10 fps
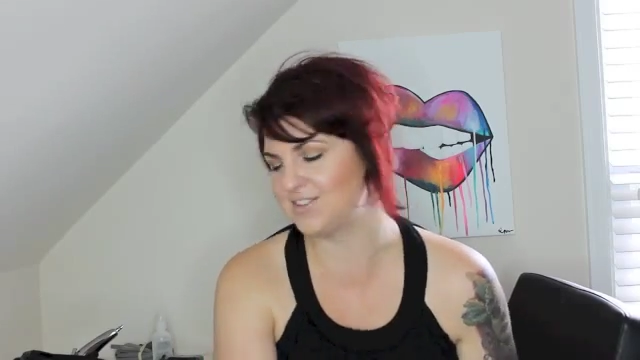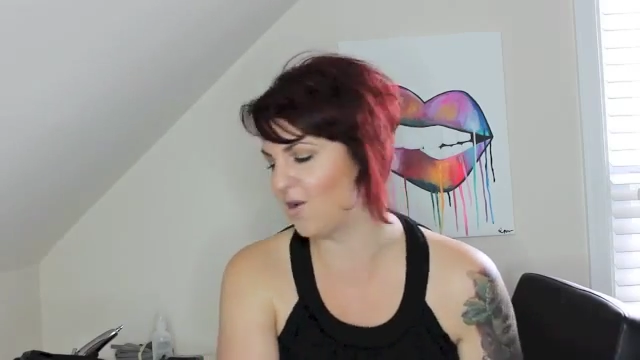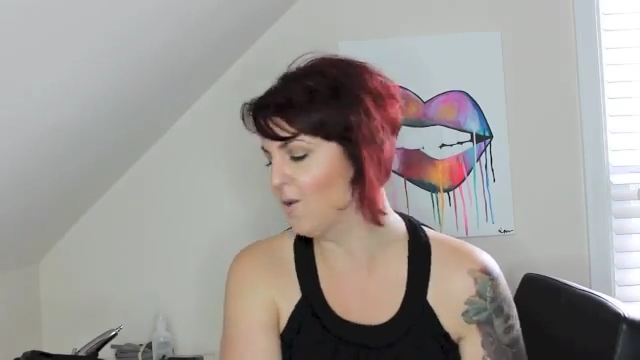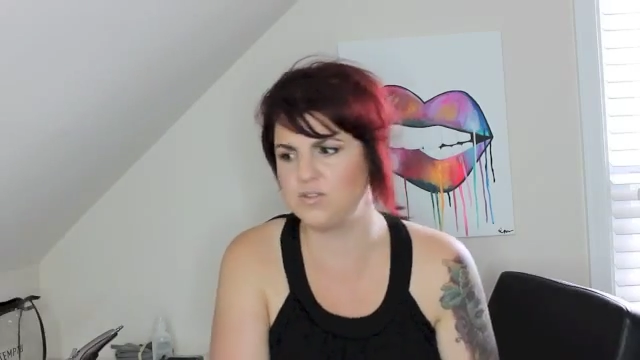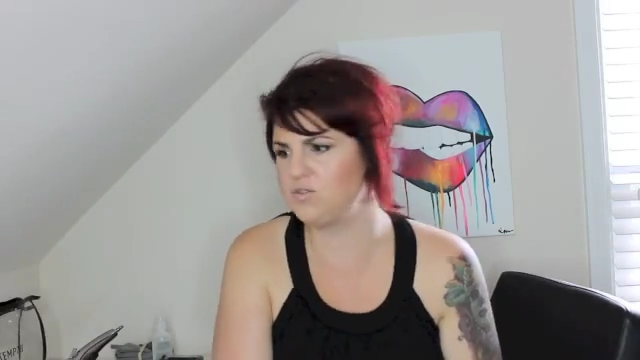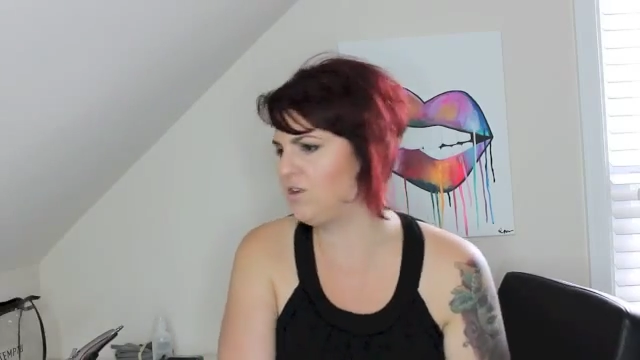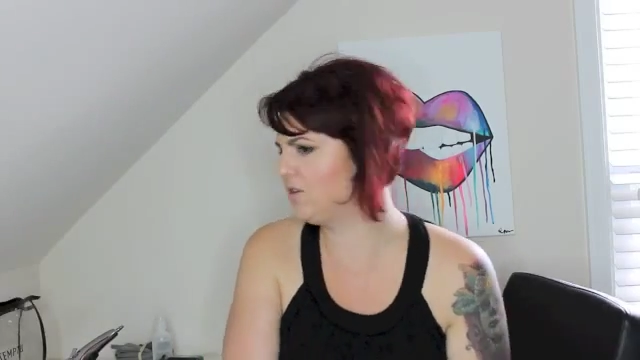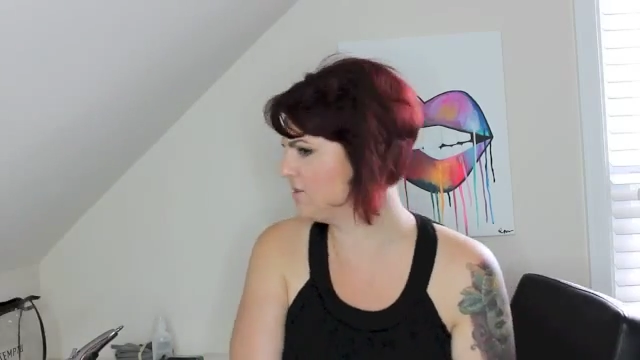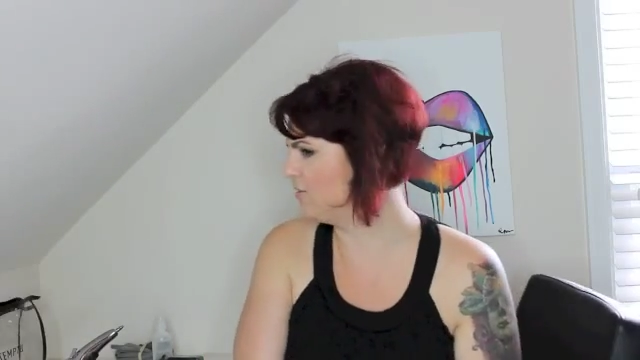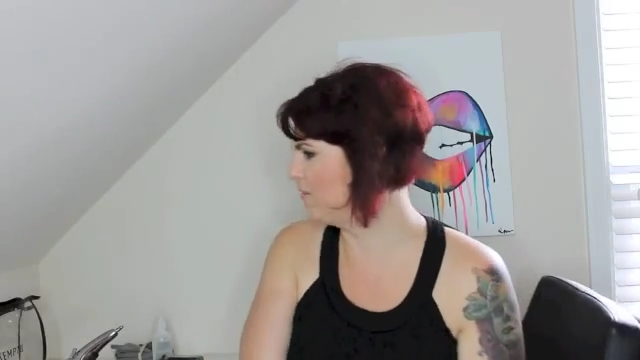So the studio
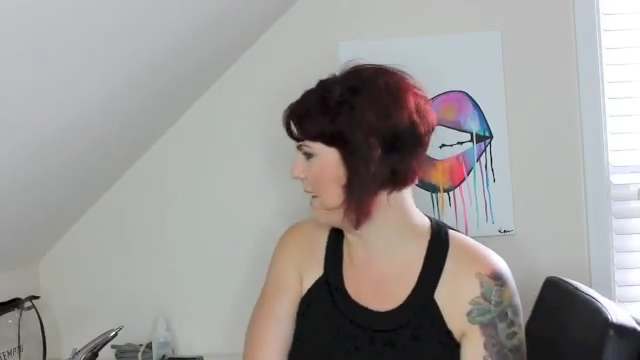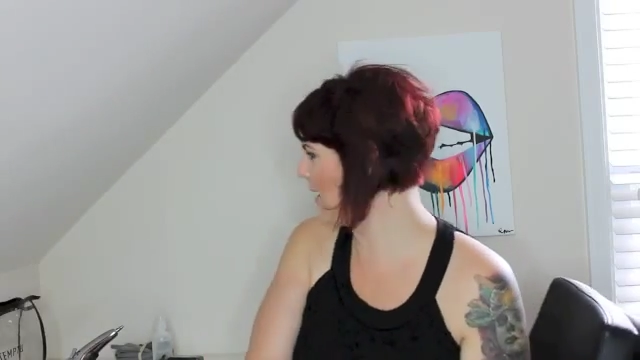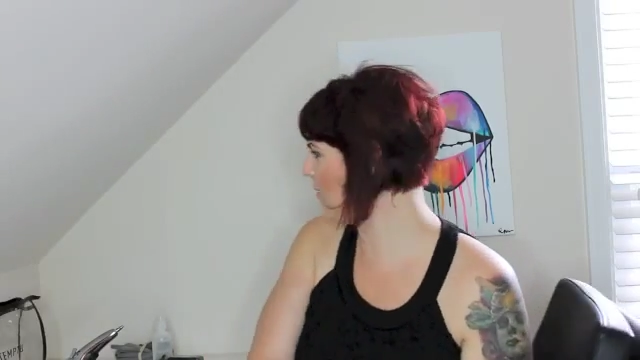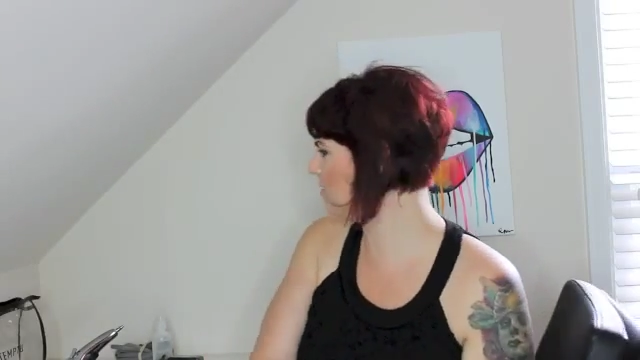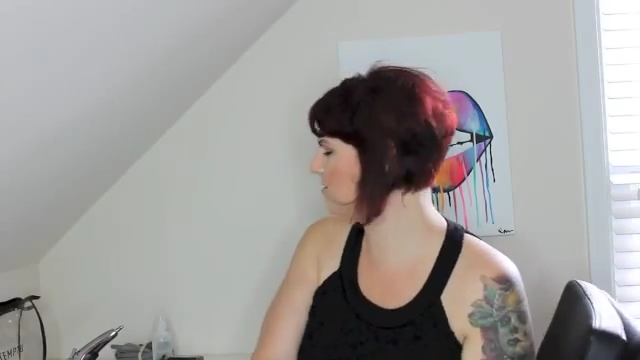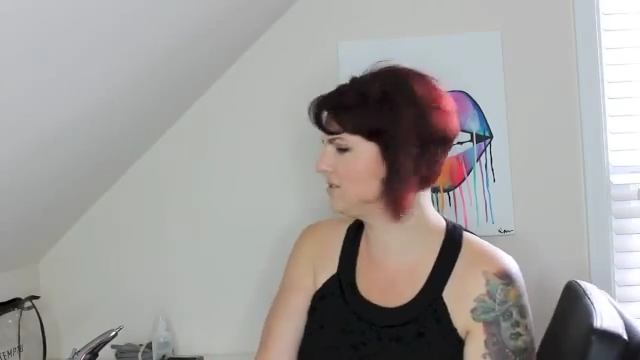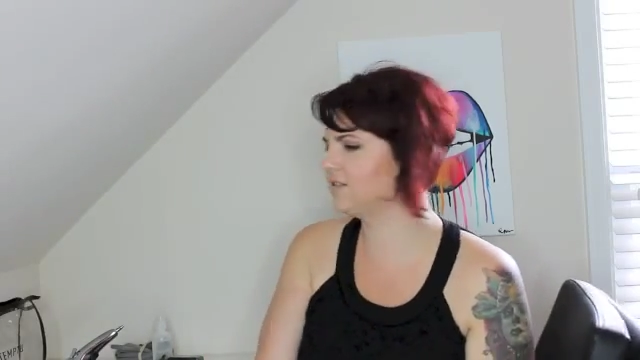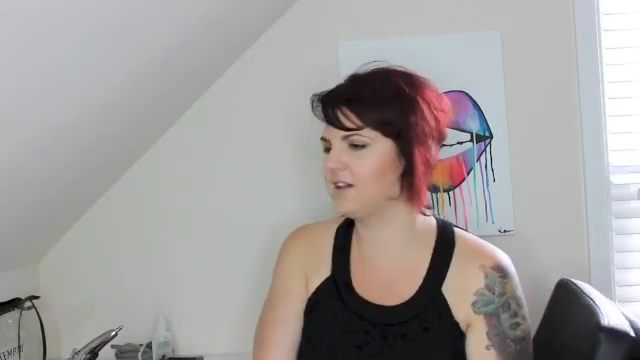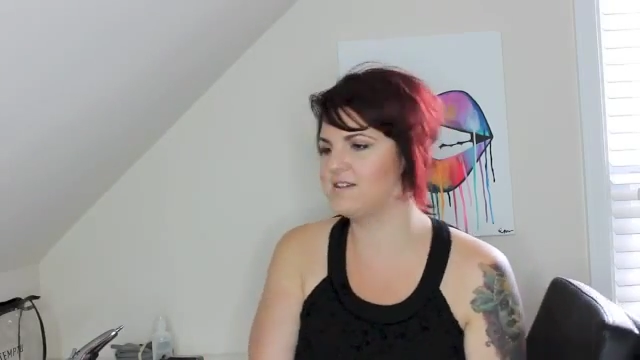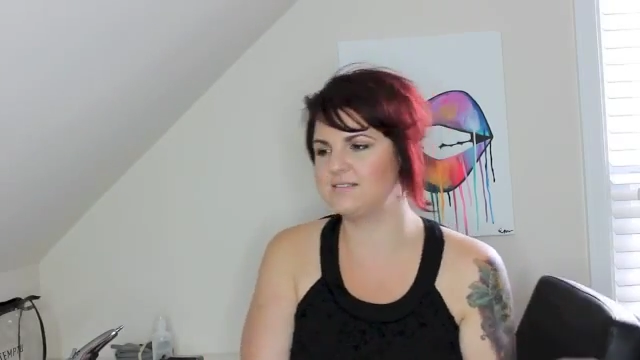is a little backwards
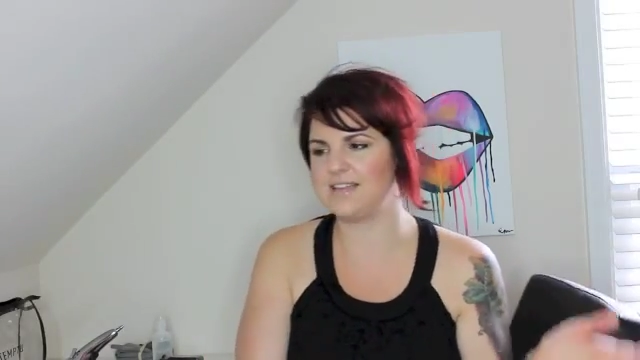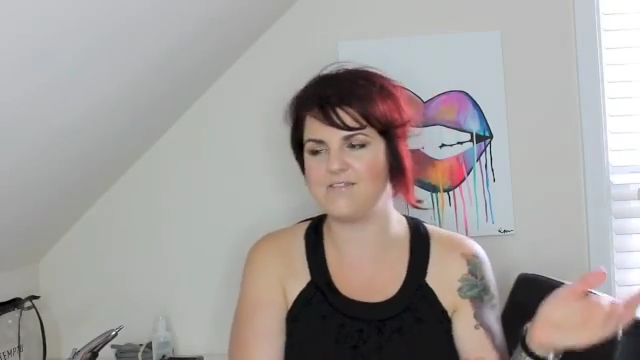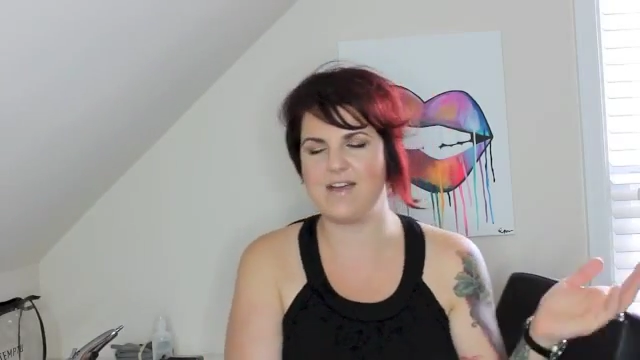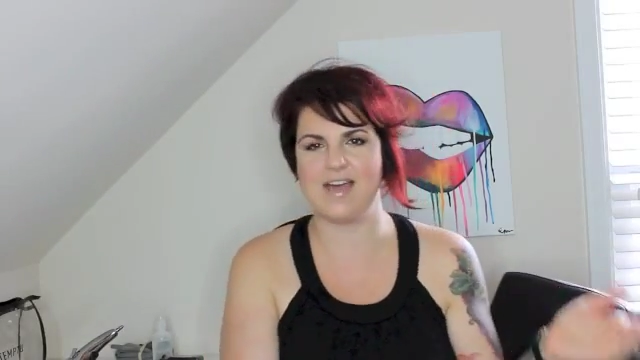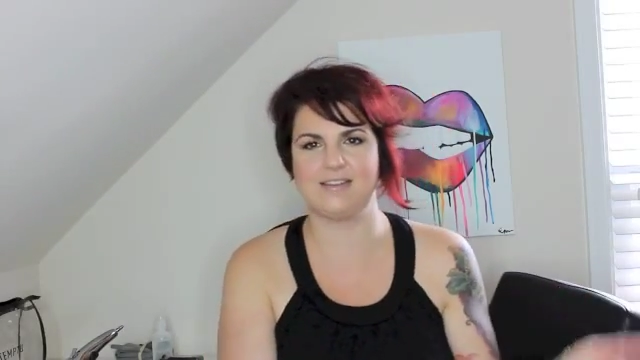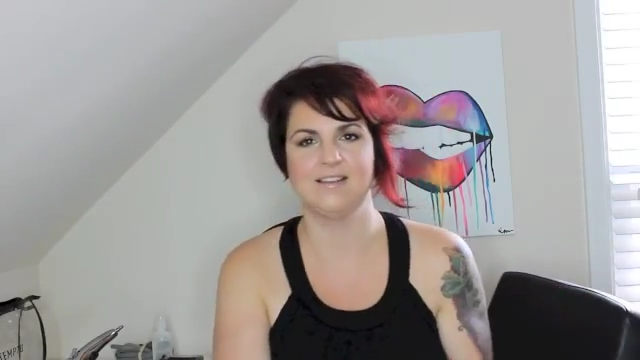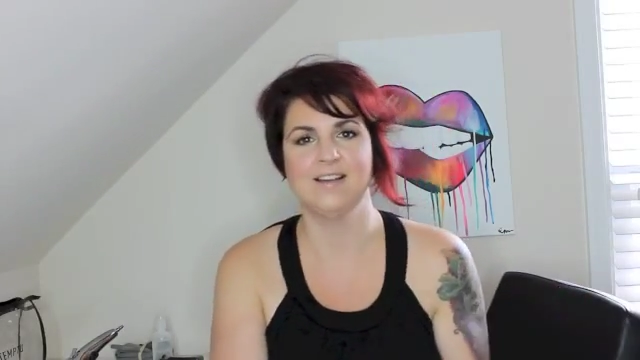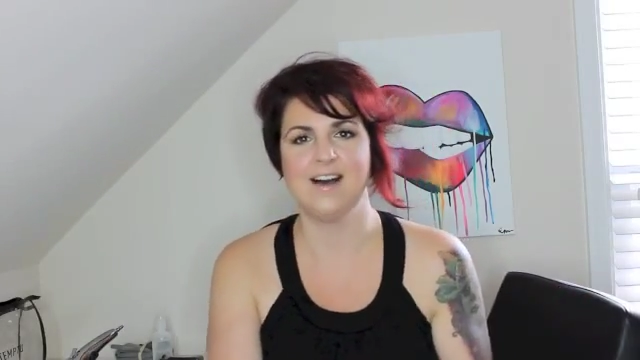because I've had